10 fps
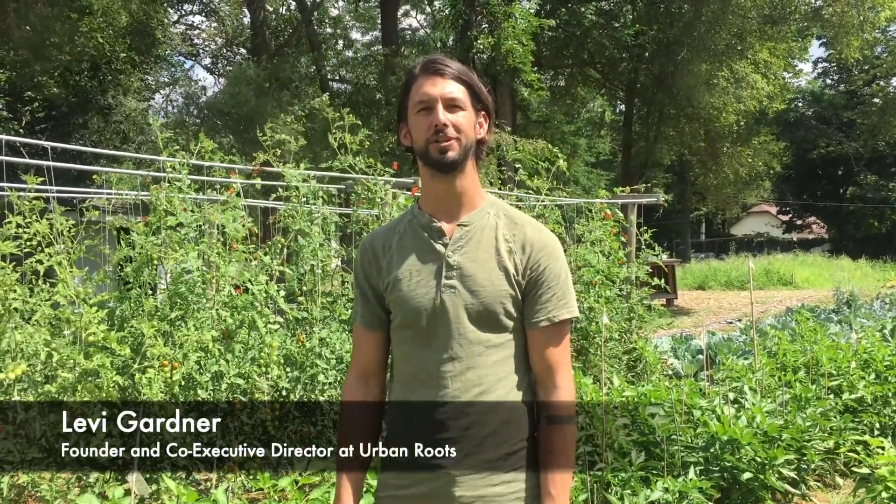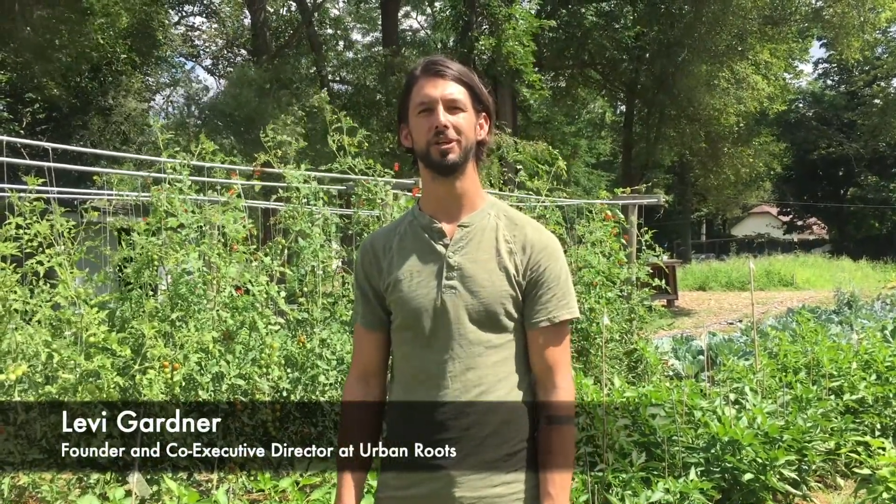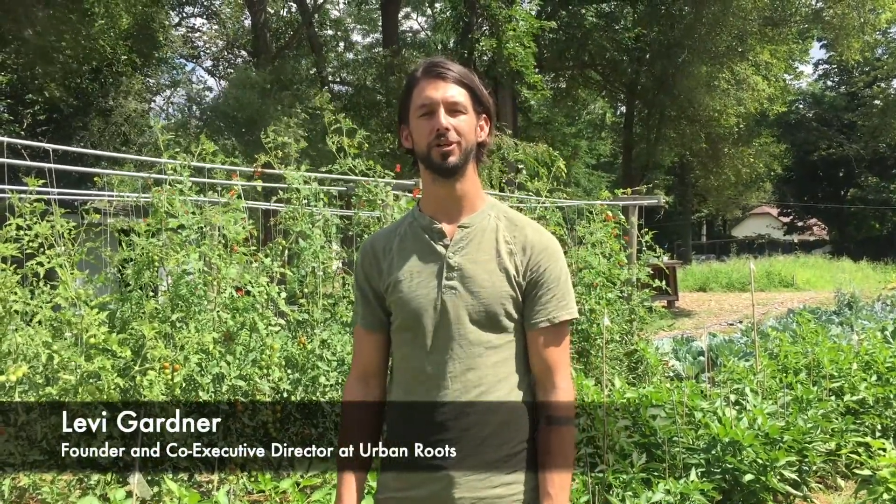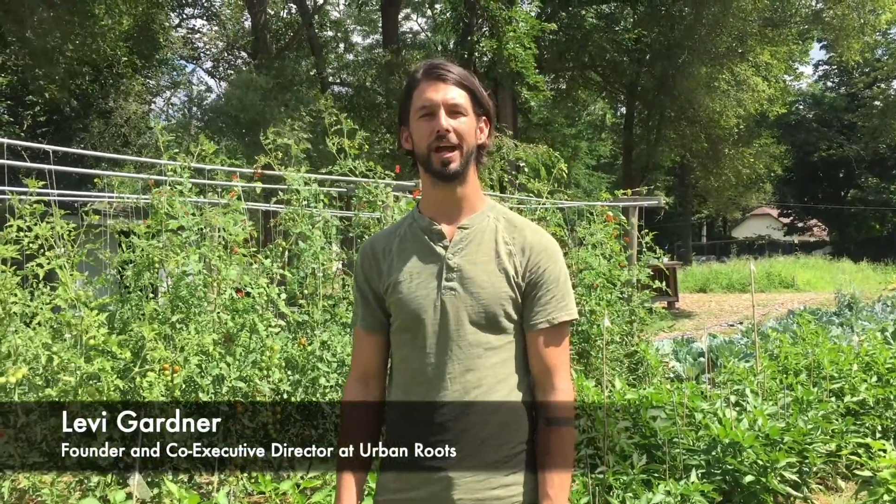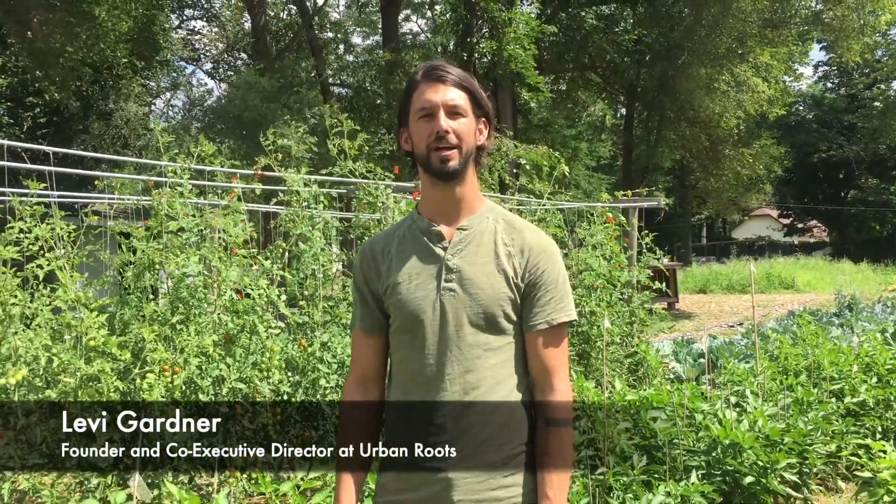
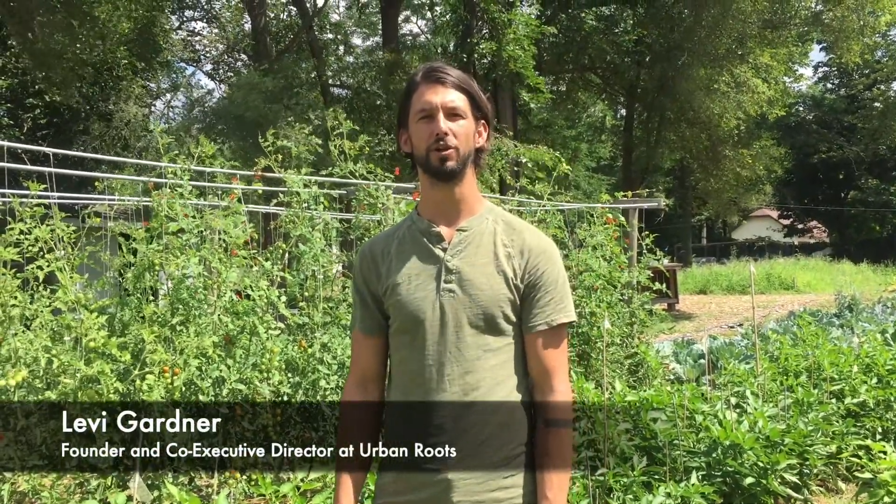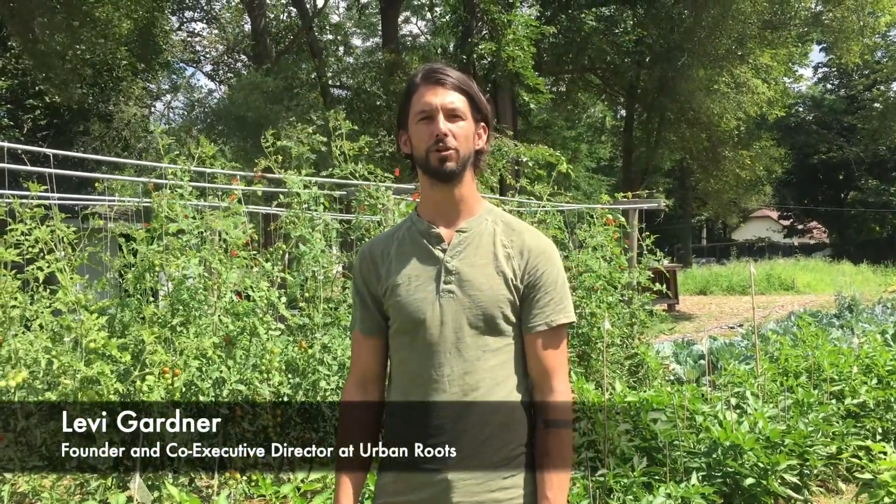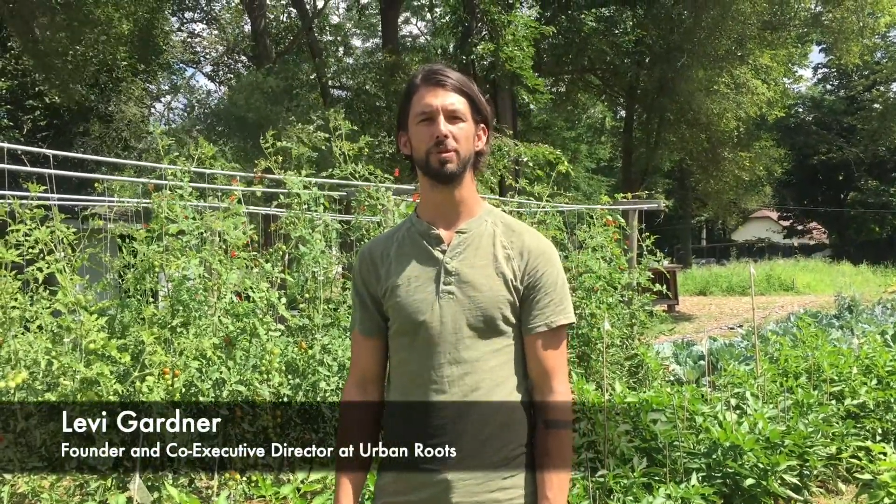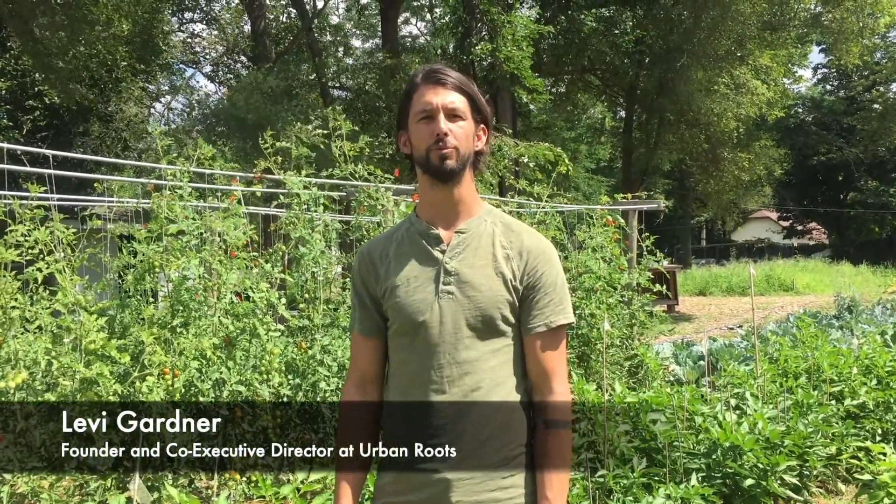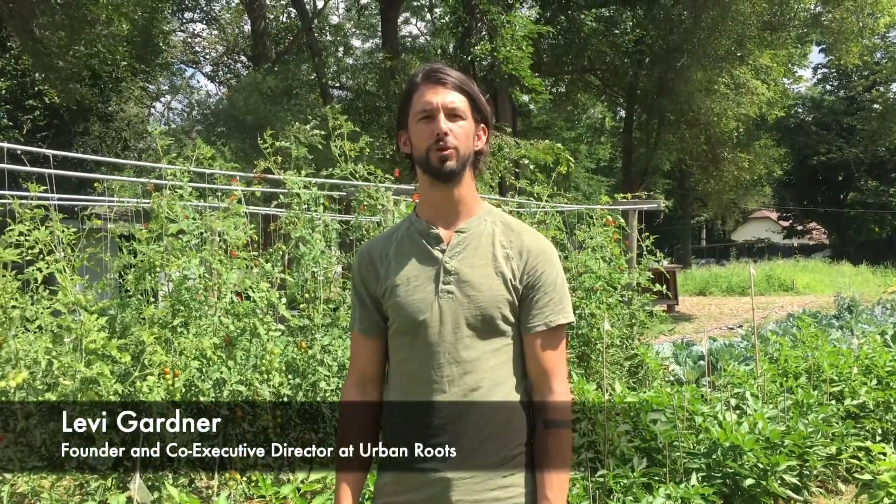here at
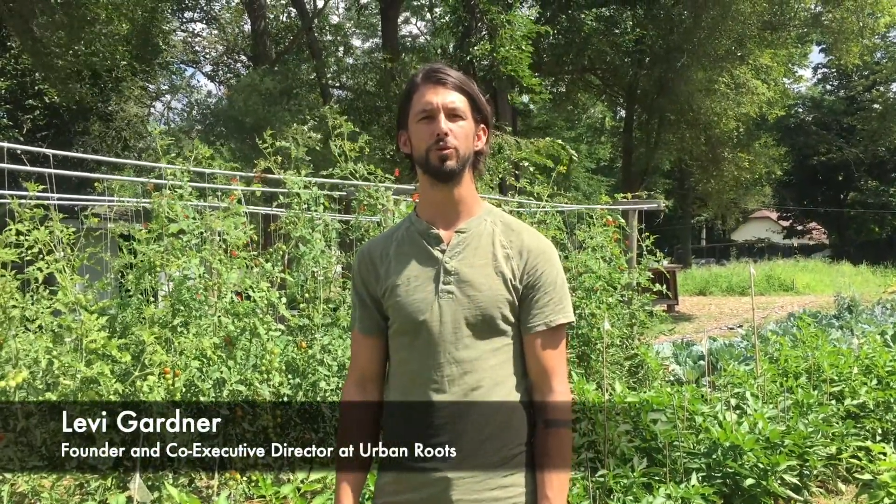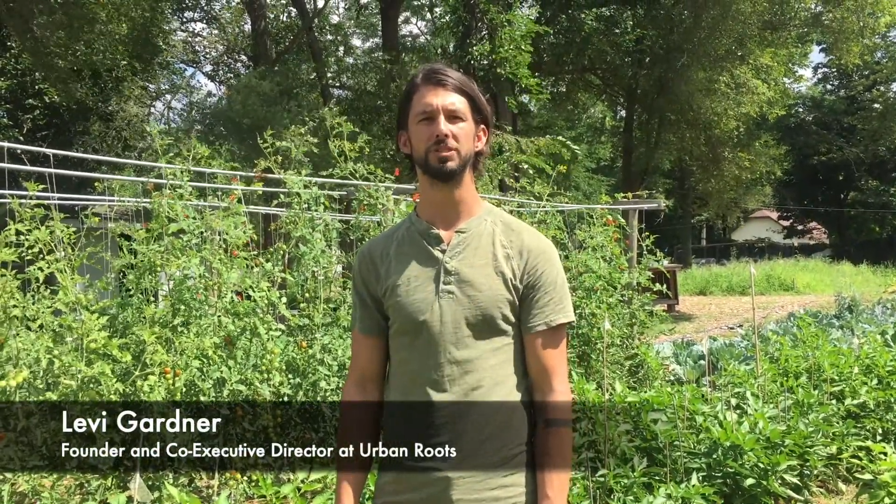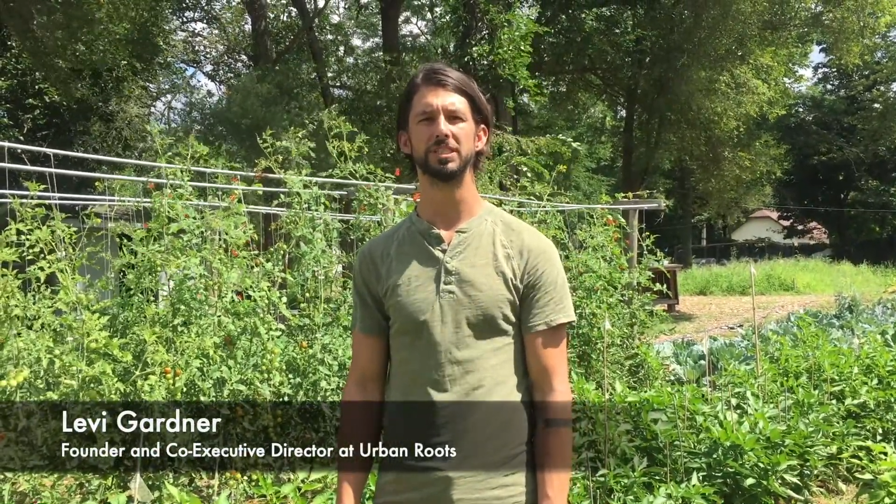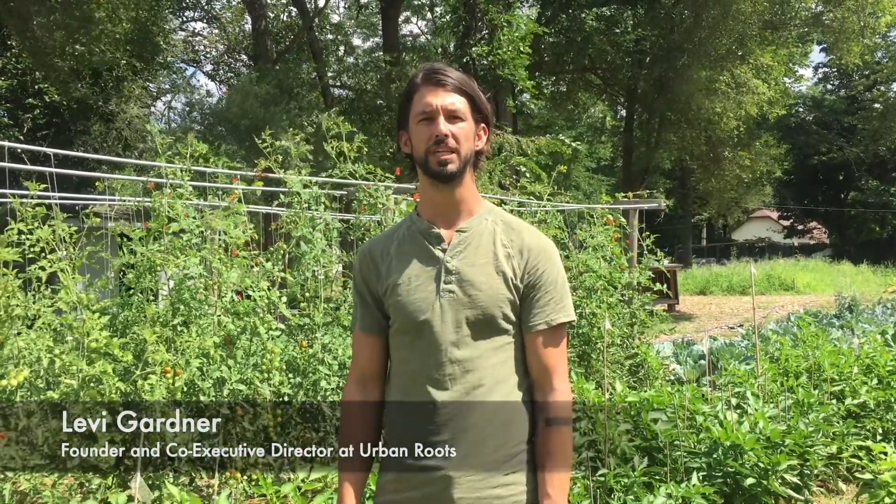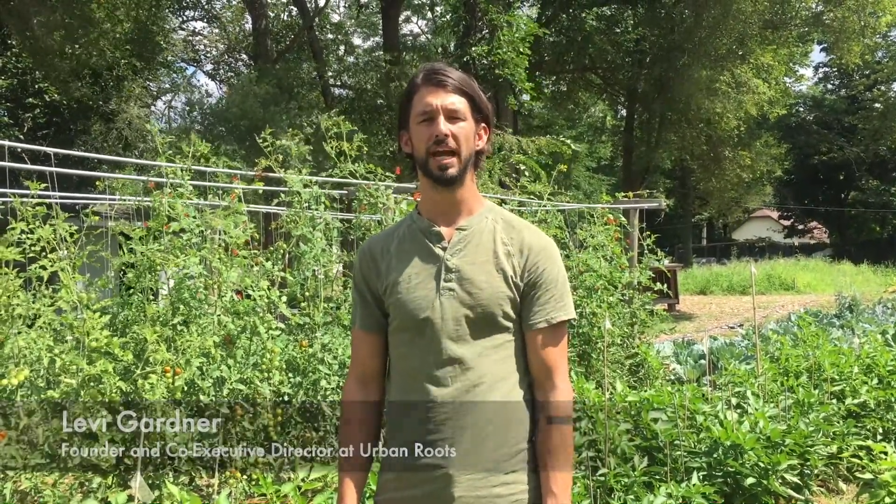Urban
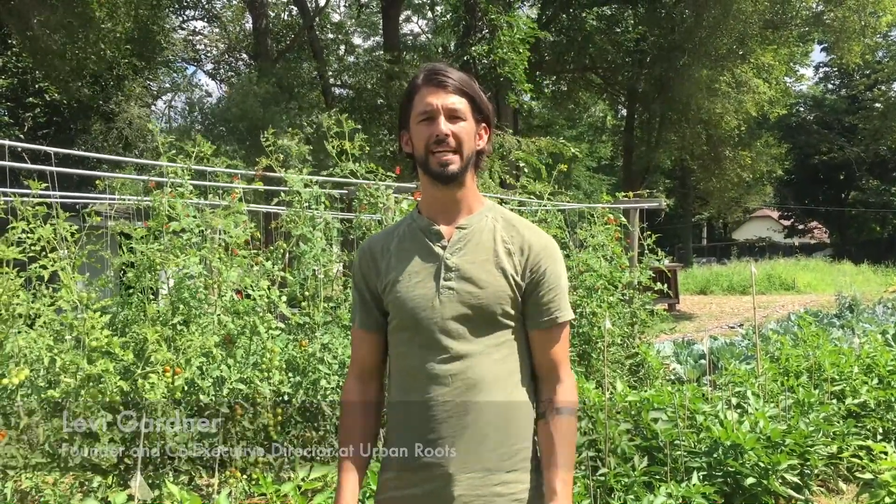Roots.